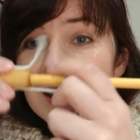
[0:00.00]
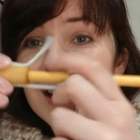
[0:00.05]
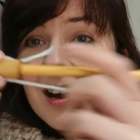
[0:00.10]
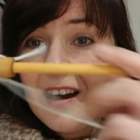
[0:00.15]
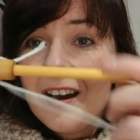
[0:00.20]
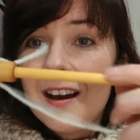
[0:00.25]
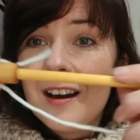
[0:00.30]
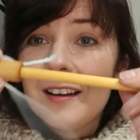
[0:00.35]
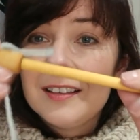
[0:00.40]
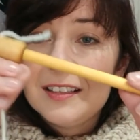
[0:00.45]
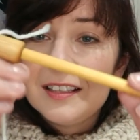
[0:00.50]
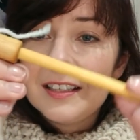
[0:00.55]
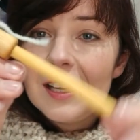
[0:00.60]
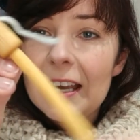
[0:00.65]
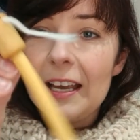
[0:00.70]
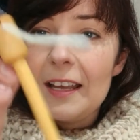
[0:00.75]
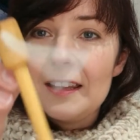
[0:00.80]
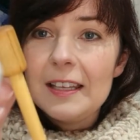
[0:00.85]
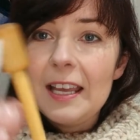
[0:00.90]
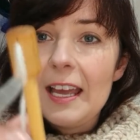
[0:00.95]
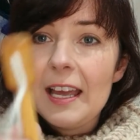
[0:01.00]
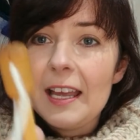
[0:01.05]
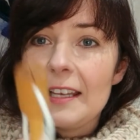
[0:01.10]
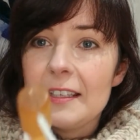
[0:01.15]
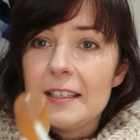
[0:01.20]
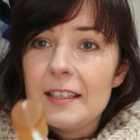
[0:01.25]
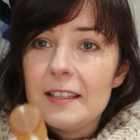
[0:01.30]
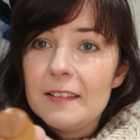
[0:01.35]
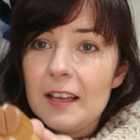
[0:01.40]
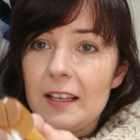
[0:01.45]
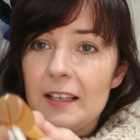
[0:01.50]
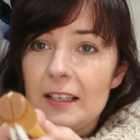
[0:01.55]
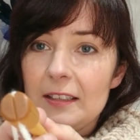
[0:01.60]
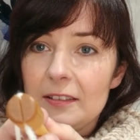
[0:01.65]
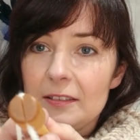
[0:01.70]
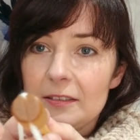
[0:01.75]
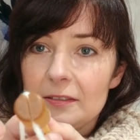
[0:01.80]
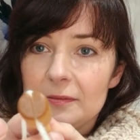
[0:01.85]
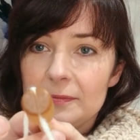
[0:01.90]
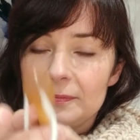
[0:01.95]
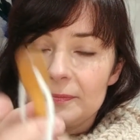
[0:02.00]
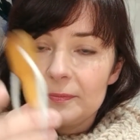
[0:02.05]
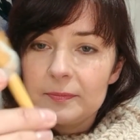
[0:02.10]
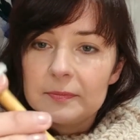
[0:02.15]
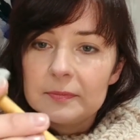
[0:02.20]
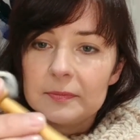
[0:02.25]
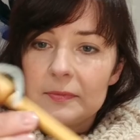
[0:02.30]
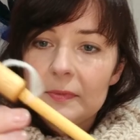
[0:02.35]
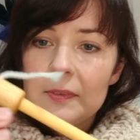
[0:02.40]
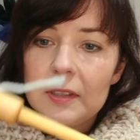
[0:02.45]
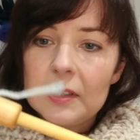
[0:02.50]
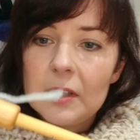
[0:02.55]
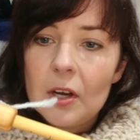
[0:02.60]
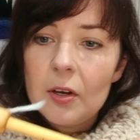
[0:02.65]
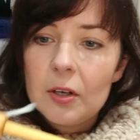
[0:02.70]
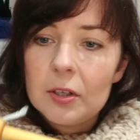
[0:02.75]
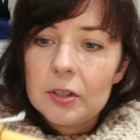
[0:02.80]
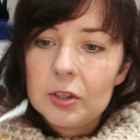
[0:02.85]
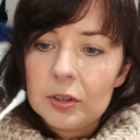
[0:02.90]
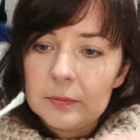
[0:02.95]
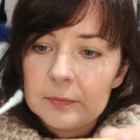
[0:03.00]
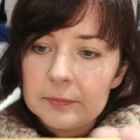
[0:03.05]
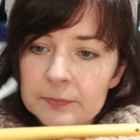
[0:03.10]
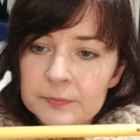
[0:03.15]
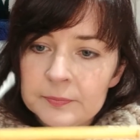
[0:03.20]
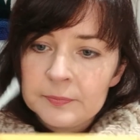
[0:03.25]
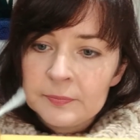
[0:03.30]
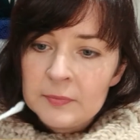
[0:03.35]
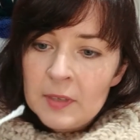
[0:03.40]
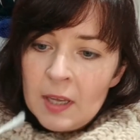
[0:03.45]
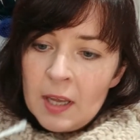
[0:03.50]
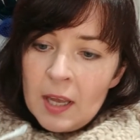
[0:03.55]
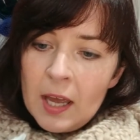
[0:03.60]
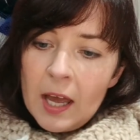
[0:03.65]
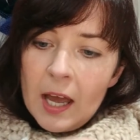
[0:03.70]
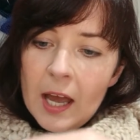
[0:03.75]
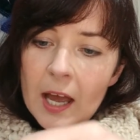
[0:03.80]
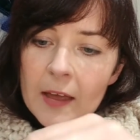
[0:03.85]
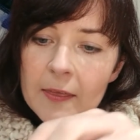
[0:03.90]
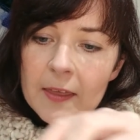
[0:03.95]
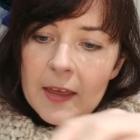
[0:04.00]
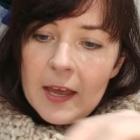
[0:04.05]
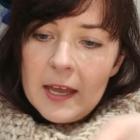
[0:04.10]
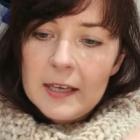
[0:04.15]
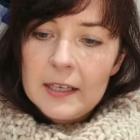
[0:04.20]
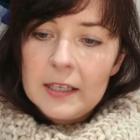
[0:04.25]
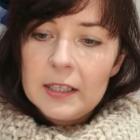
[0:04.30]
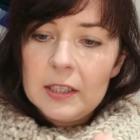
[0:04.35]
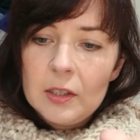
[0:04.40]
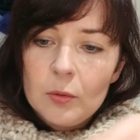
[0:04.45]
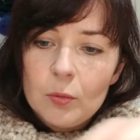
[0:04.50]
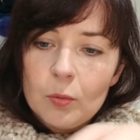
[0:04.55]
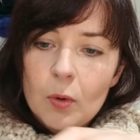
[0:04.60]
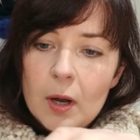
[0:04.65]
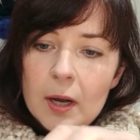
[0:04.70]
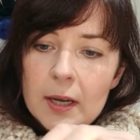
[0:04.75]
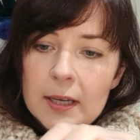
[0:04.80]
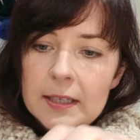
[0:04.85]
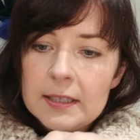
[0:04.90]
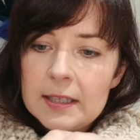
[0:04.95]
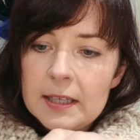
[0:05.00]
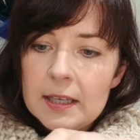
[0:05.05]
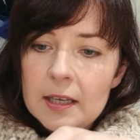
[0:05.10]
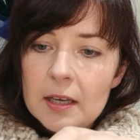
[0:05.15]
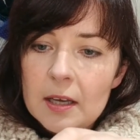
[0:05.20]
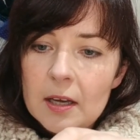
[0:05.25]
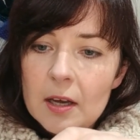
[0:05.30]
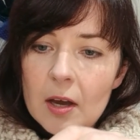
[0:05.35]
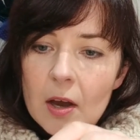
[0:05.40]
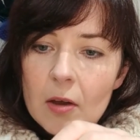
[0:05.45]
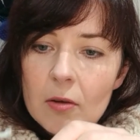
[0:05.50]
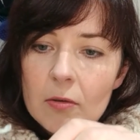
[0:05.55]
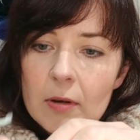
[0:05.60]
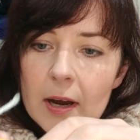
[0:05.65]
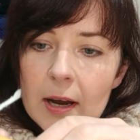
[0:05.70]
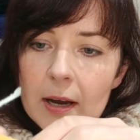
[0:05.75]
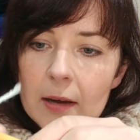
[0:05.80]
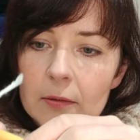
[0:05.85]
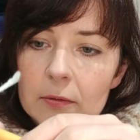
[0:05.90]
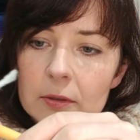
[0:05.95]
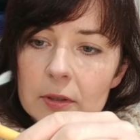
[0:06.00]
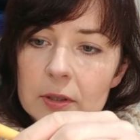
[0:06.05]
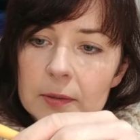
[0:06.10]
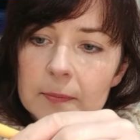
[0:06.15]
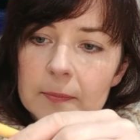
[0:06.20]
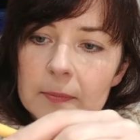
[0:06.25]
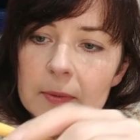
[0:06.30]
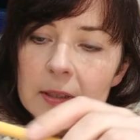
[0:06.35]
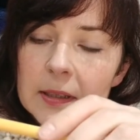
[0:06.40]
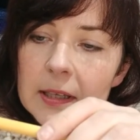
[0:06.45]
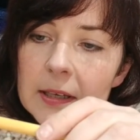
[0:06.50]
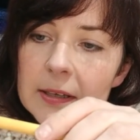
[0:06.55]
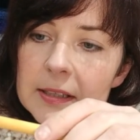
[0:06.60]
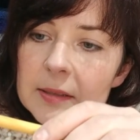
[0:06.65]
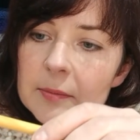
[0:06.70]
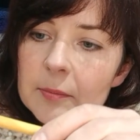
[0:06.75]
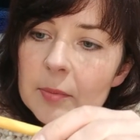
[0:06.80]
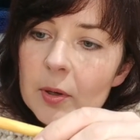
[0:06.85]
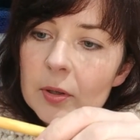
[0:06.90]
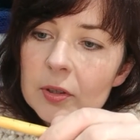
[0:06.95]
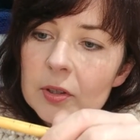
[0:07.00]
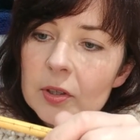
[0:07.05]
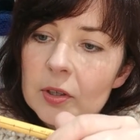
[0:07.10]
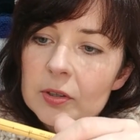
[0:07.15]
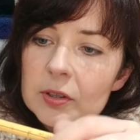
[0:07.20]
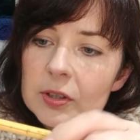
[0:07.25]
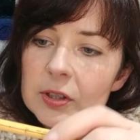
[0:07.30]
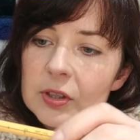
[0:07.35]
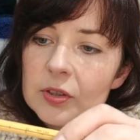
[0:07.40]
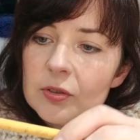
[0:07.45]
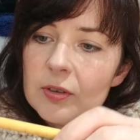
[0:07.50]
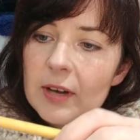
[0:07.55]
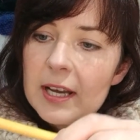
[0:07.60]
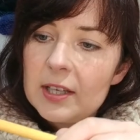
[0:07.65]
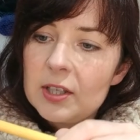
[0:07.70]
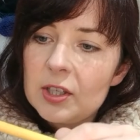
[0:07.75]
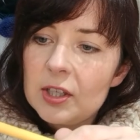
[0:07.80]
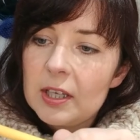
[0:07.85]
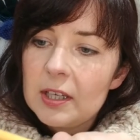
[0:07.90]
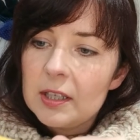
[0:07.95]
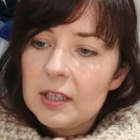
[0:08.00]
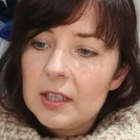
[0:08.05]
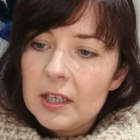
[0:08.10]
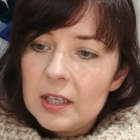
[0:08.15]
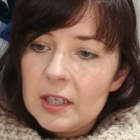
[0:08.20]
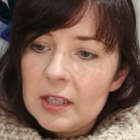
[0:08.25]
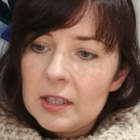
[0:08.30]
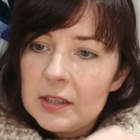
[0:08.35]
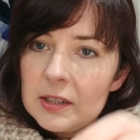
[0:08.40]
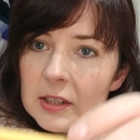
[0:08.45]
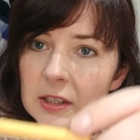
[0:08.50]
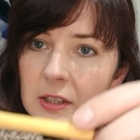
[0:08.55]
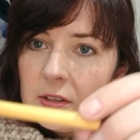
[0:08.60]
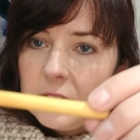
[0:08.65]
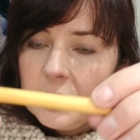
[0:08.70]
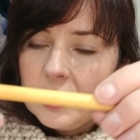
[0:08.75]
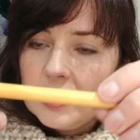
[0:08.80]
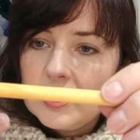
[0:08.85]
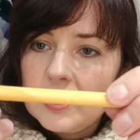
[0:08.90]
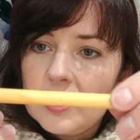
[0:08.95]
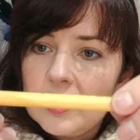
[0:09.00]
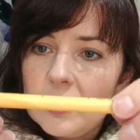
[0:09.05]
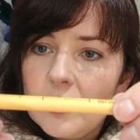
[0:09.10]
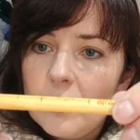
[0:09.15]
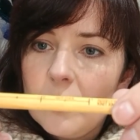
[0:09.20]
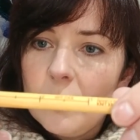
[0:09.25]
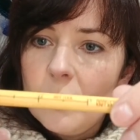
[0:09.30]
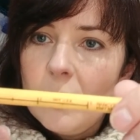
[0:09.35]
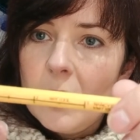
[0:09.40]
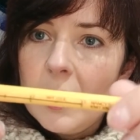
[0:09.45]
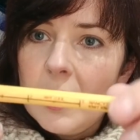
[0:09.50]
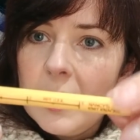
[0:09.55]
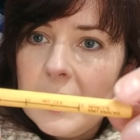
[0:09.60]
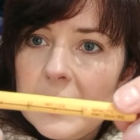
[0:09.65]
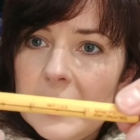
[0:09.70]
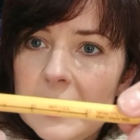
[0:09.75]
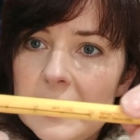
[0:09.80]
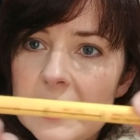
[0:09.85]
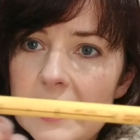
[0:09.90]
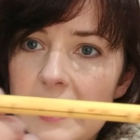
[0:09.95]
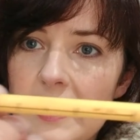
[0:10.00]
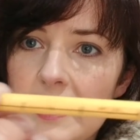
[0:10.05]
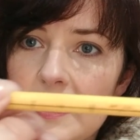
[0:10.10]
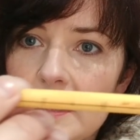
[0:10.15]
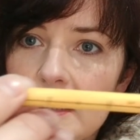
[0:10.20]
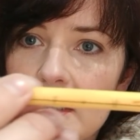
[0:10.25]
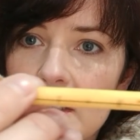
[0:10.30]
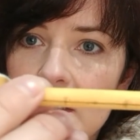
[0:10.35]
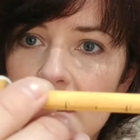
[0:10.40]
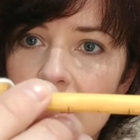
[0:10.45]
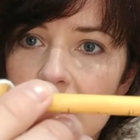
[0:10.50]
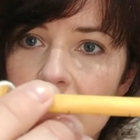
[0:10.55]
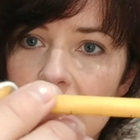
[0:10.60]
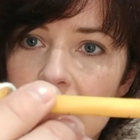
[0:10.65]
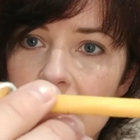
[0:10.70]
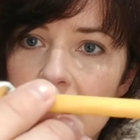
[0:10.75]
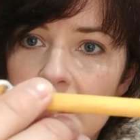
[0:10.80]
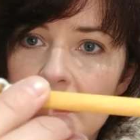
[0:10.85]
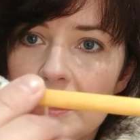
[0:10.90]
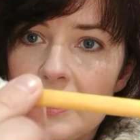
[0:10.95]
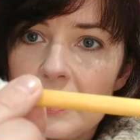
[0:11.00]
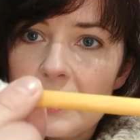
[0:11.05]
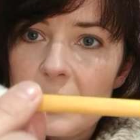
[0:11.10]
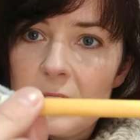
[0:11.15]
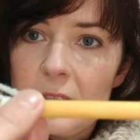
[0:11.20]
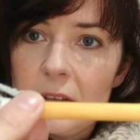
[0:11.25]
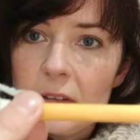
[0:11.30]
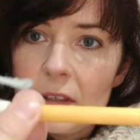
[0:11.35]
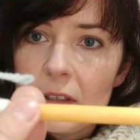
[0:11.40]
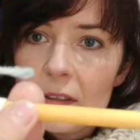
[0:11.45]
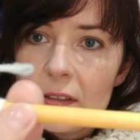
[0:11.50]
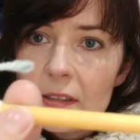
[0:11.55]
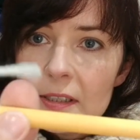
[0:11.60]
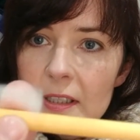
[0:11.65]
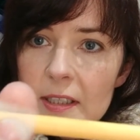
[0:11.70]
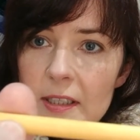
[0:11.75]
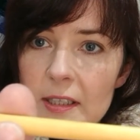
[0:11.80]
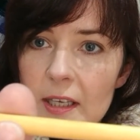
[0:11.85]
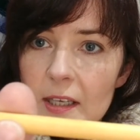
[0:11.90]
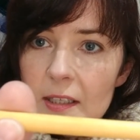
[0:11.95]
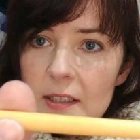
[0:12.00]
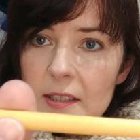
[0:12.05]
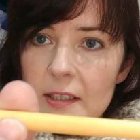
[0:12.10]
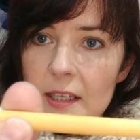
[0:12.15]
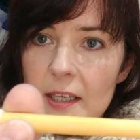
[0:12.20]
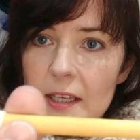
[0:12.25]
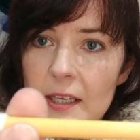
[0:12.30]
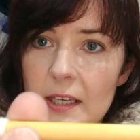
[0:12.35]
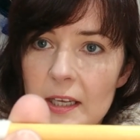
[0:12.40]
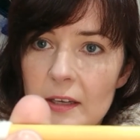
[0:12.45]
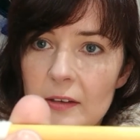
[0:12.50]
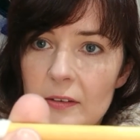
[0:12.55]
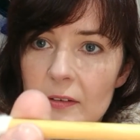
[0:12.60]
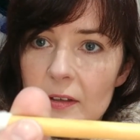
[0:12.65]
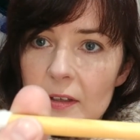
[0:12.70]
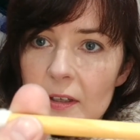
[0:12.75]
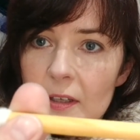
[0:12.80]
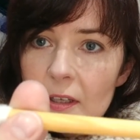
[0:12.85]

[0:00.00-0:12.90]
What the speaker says: the yarn at the end in that little notch, and then you wind it around. Now it's important not to stretch it, so you just wind it. You can't see that, there you go.